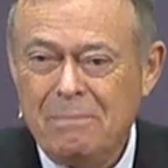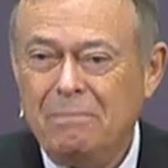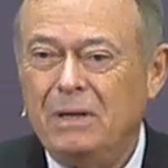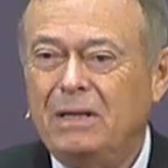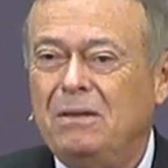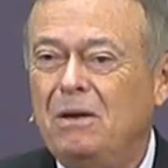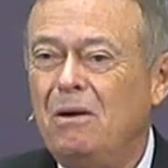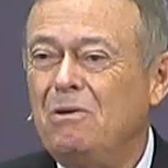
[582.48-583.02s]

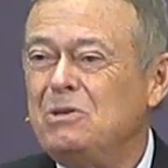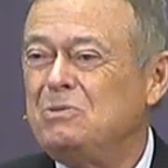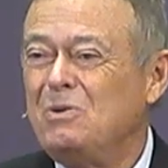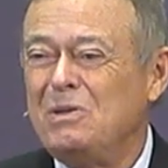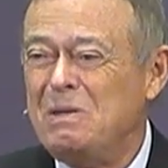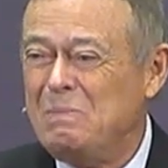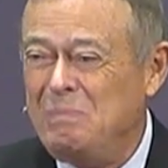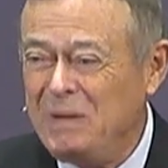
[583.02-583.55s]
But those
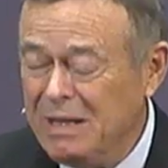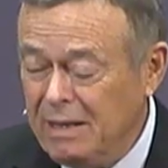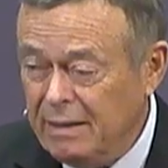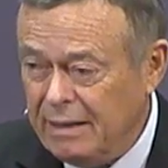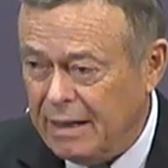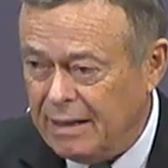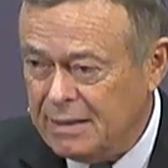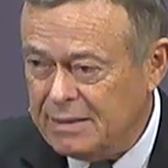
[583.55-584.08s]
were the
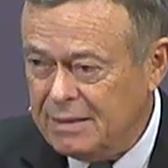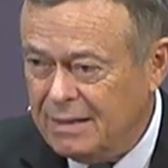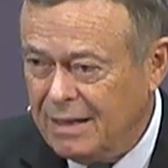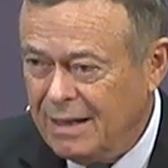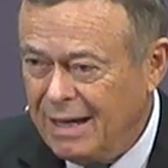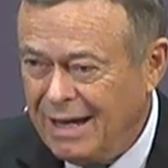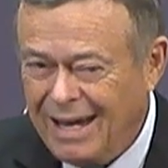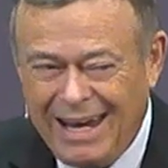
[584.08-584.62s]
buildings,
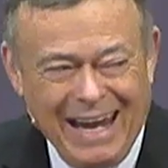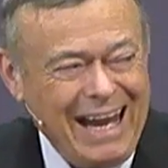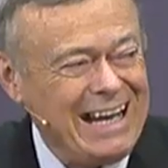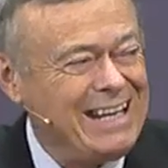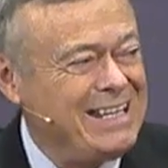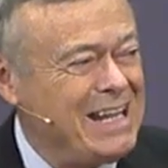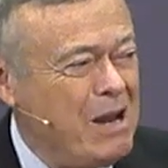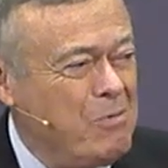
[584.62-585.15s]

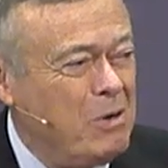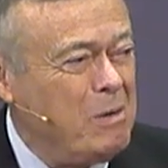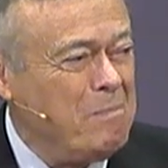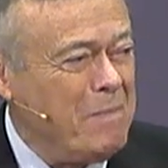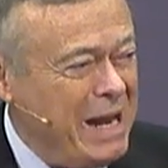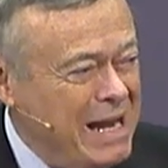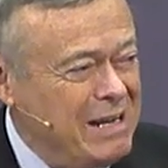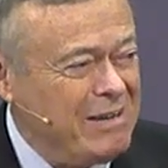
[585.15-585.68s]
and they were
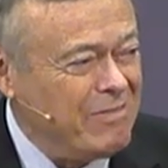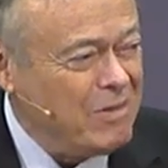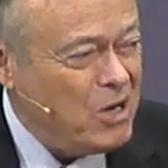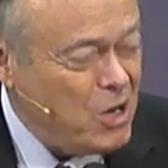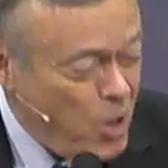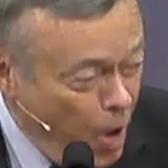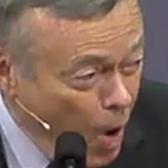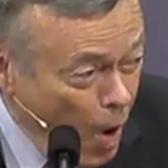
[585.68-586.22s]
made
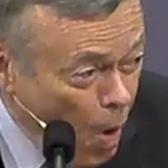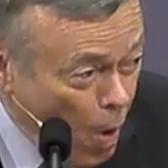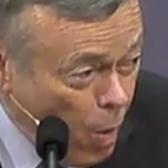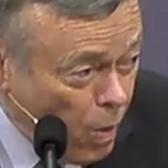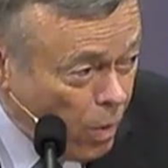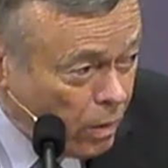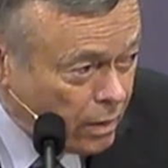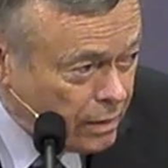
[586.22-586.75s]
of
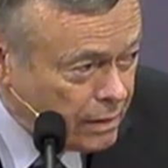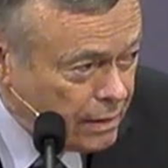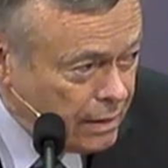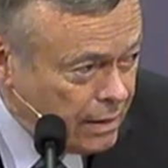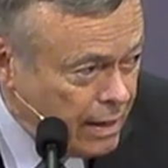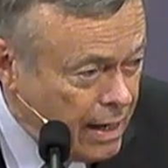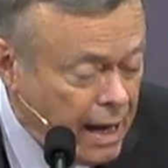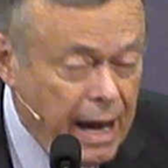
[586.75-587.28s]
gold.
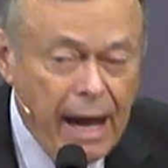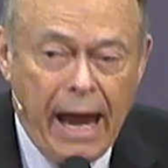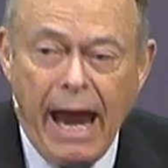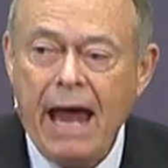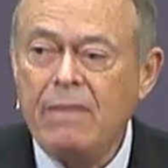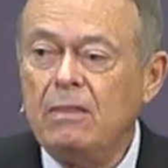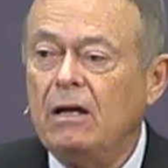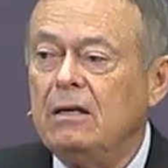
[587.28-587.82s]

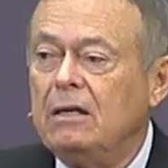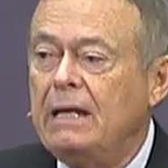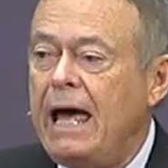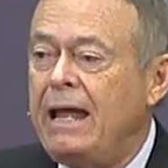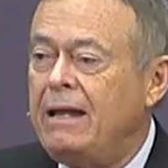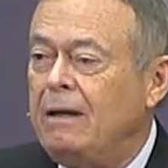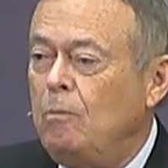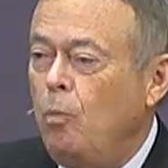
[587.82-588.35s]
And the
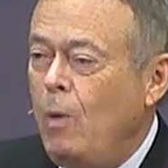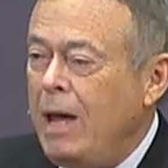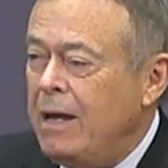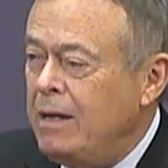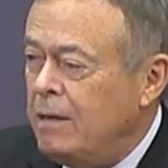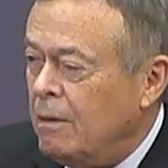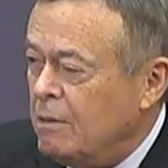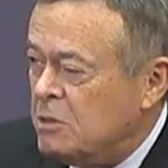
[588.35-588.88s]
leaded
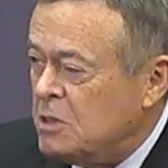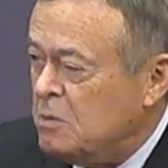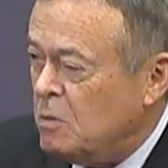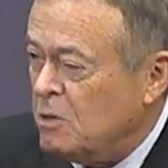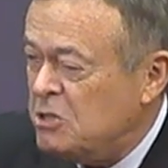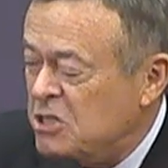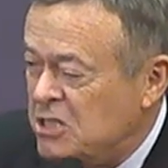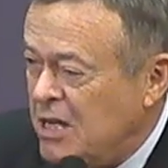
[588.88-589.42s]
windows
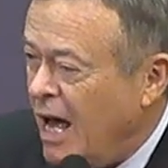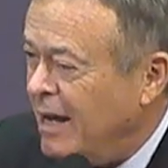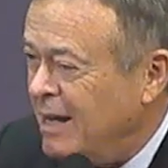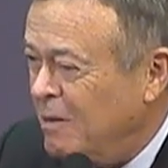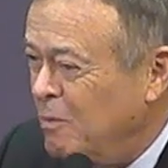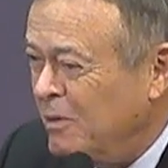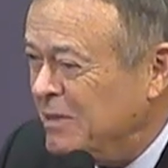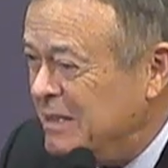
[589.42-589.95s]
were
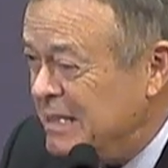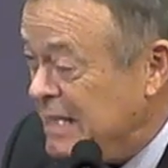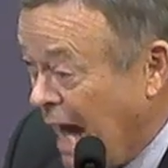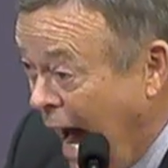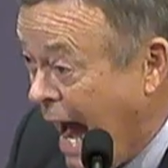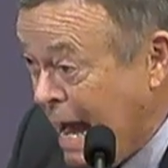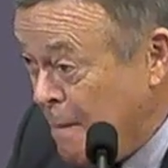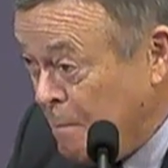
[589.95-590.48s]
studded with
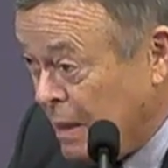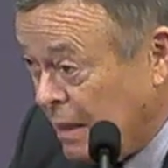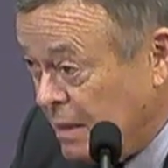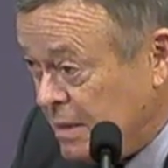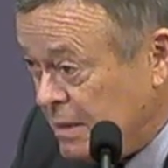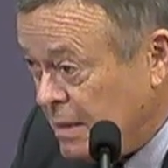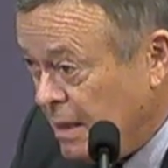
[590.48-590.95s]
diamonds,